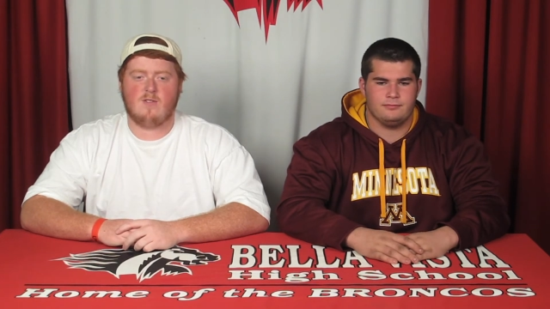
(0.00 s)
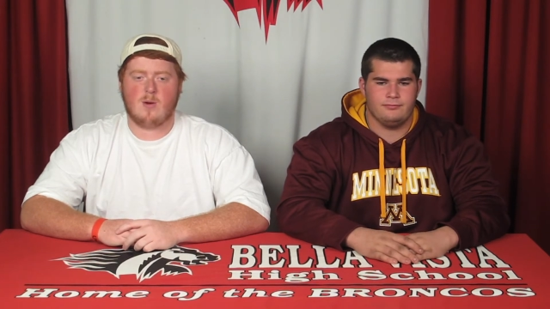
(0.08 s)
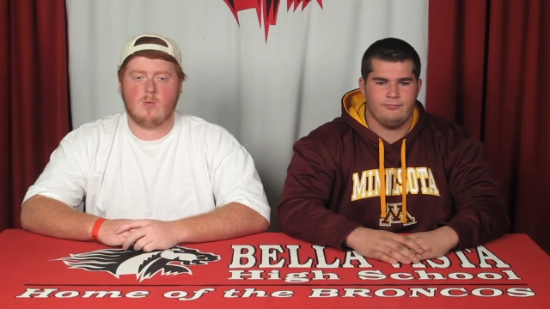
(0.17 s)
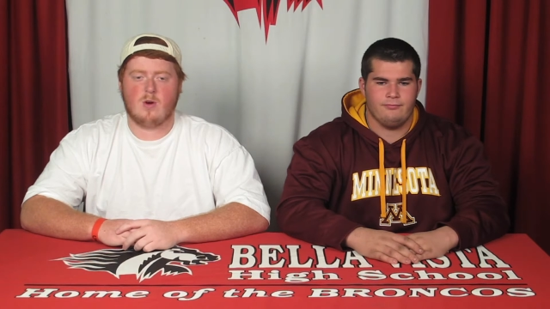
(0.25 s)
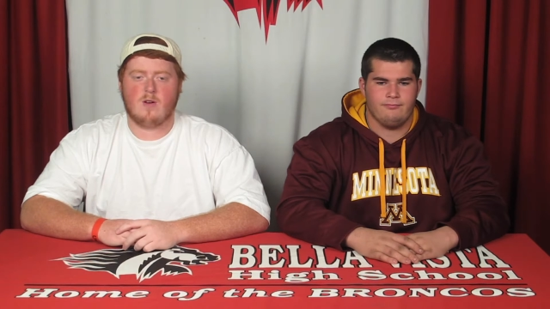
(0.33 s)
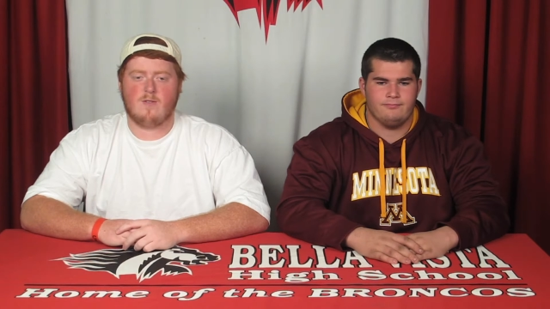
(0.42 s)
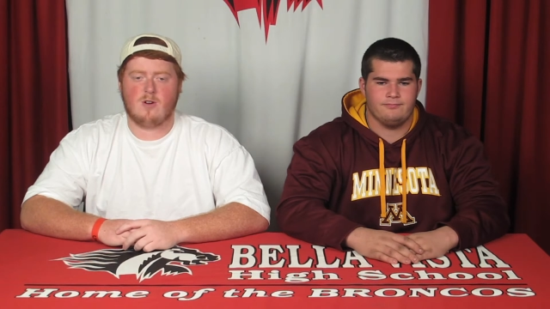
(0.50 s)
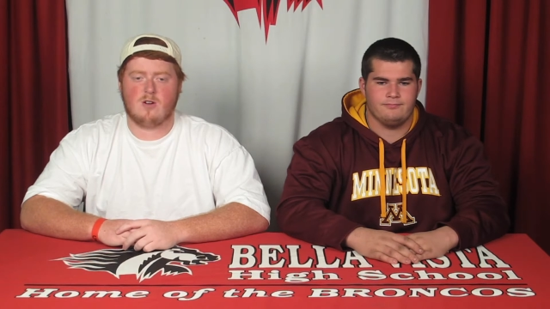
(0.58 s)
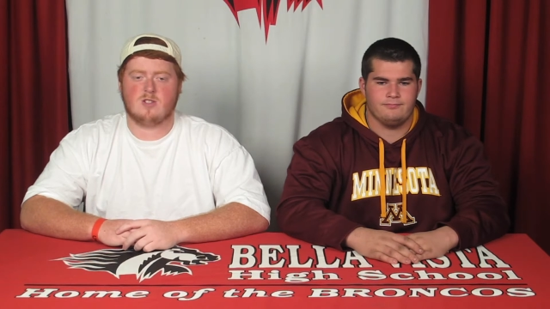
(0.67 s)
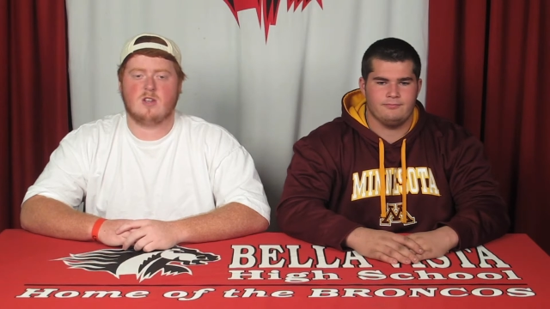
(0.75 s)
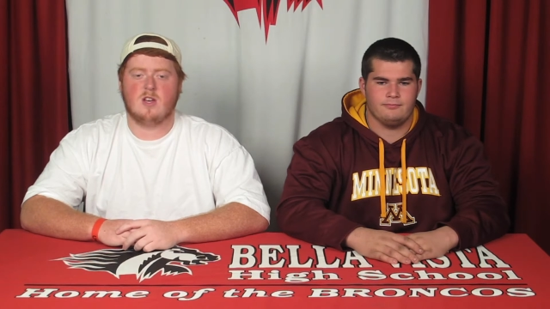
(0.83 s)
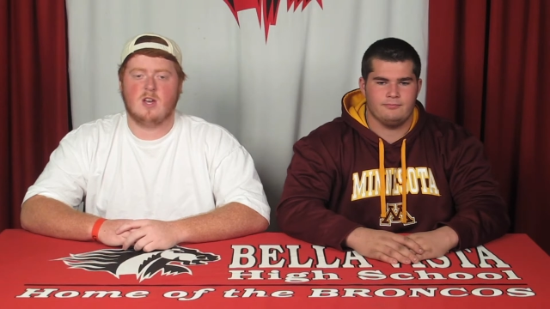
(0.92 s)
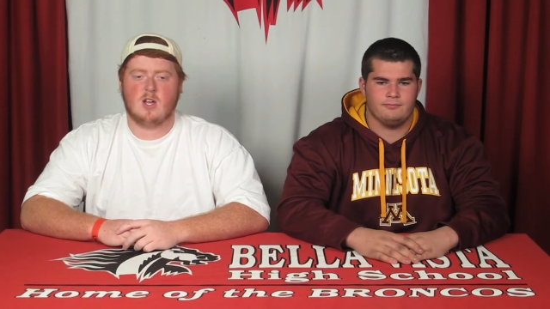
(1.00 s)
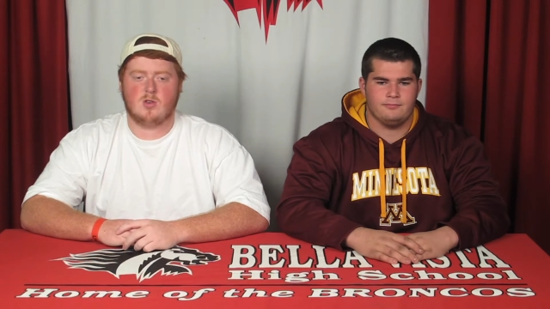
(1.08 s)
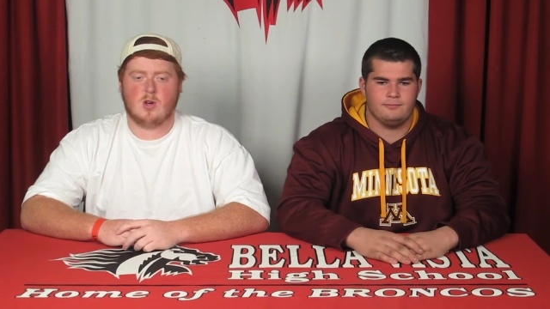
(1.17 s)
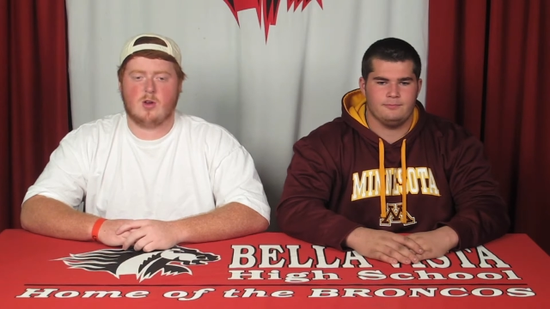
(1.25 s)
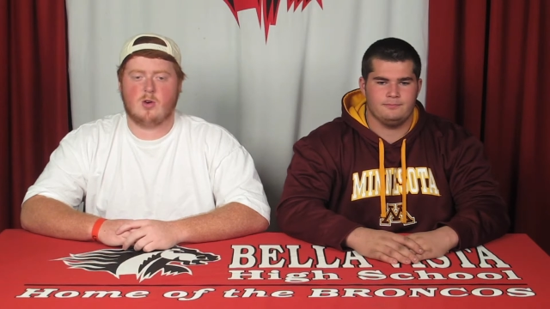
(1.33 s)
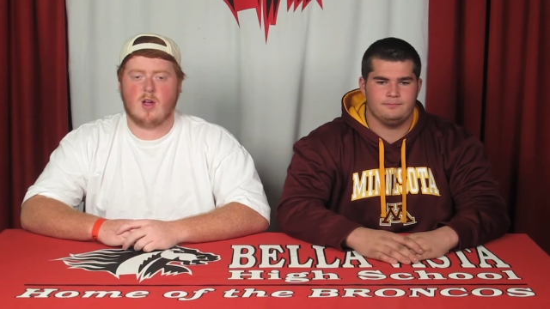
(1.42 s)
Speaker 1: February 1st.
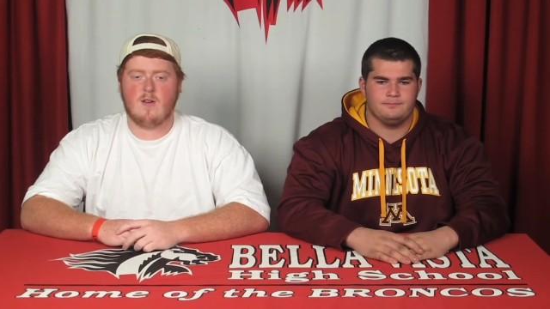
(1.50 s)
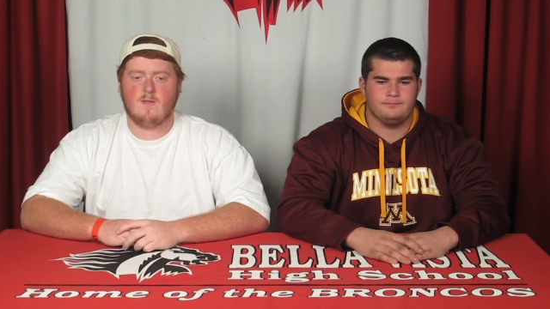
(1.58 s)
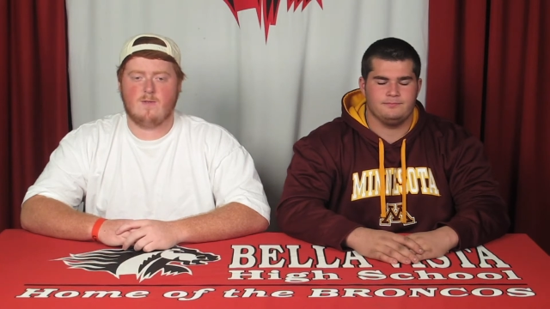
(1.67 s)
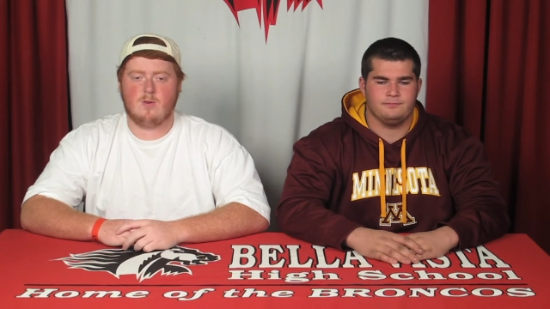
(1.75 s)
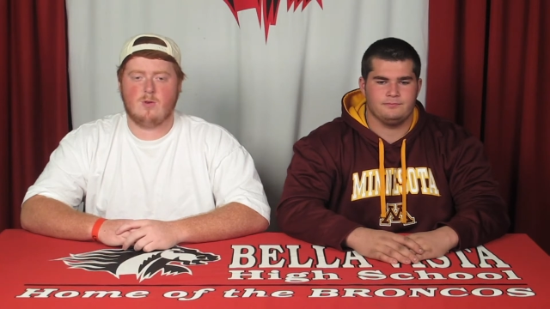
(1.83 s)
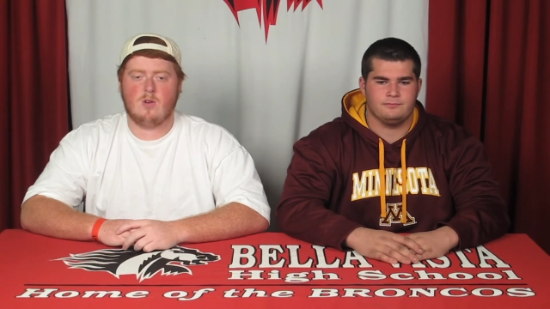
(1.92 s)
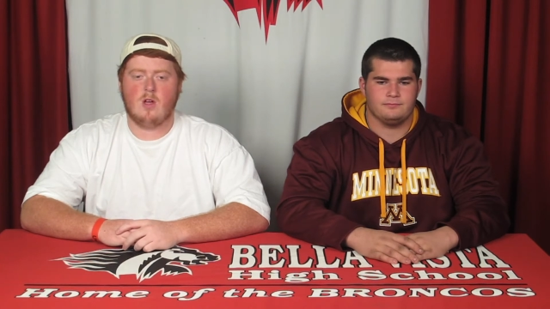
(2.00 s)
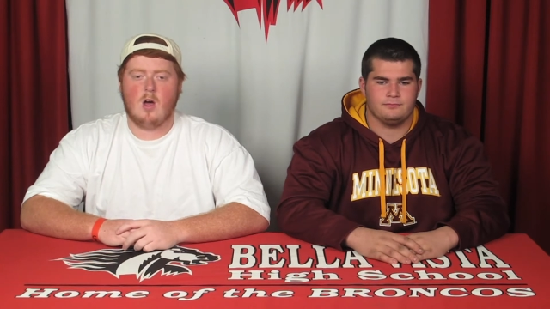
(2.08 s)
Enjoy great food,